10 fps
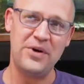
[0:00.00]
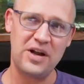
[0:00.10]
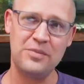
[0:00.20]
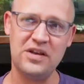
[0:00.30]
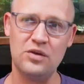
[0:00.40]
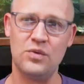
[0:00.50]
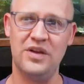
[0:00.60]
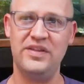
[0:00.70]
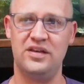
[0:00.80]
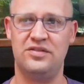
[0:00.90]
But I'm going to
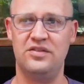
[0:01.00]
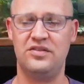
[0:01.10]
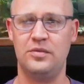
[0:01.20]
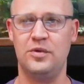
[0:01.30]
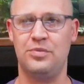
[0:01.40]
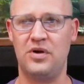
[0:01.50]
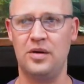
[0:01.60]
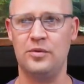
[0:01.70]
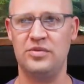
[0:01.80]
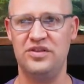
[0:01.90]
run that system at
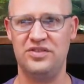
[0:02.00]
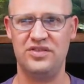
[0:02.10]
probably